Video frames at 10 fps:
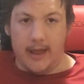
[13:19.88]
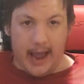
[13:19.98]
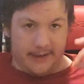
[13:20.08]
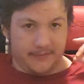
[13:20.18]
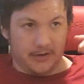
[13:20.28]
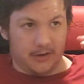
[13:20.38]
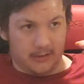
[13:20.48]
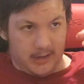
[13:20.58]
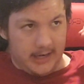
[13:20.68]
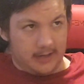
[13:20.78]
after
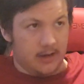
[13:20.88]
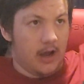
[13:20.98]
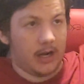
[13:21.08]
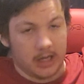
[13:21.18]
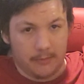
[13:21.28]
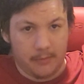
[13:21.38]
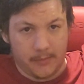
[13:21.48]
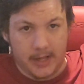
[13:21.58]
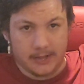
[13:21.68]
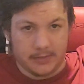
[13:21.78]
like a couple
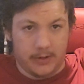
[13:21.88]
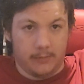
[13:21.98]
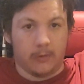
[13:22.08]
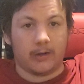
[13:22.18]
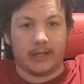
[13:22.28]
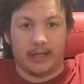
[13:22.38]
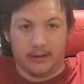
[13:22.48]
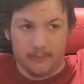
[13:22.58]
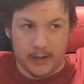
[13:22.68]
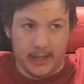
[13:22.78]
months when I'm
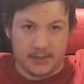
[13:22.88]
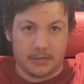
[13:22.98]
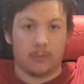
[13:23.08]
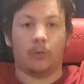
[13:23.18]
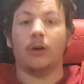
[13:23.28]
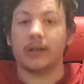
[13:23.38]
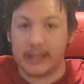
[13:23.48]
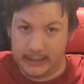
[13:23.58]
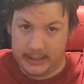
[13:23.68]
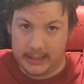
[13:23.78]
working, when I start
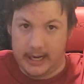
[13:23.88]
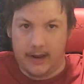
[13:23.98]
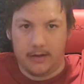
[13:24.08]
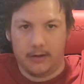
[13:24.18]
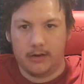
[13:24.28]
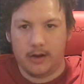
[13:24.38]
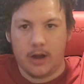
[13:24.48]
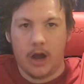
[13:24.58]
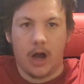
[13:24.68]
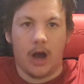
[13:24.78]
working again,
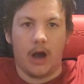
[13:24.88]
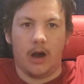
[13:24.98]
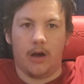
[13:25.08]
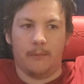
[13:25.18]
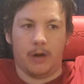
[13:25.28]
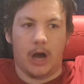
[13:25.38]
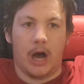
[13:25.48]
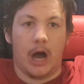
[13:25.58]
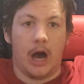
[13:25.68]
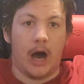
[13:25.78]

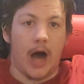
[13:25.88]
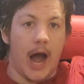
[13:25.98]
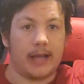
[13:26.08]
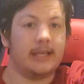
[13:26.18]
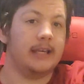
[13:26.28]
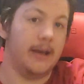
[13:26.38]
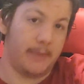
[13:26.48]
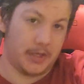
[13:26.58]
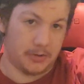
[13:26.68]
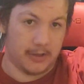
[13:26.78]
I can get
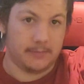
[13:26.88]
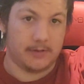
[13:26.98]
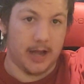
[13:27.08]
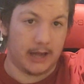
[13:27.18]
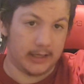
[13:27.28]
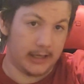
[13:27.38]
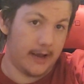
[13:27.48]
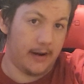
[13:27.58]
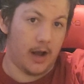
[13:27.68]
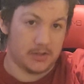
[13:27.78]
my dream. I can
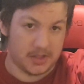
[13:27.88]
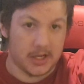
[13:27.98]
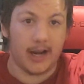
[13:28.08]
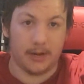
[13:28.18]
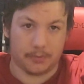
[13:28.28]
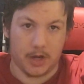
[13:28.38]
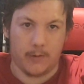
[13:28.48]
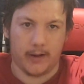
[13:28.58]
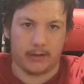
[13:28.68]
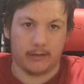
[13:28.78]
get a setup
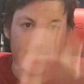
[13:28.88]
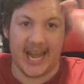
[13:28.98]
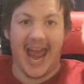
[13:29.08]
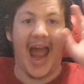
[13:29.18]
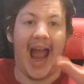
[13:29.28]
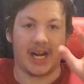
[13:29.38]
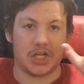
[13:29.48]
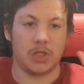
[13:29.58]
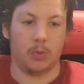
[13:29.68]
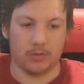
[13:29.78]
going, like an
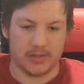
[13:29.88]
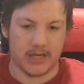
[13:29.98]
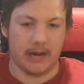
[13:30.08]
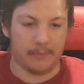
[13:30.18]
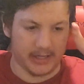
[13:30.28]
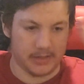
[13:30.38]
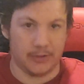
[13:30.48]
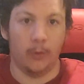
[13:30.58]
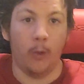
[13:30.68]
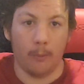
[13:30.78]
actual setup, like
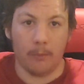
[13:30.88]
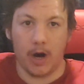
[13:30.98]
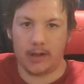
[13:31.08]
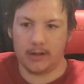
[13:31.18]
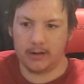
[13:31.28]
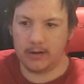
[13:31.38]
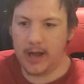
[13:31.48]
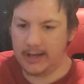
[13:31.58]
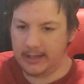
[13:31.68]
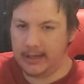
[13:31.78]
dual monitor.
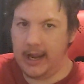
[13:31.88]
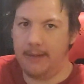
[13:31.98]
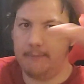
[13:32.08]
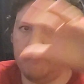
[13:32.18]
I can get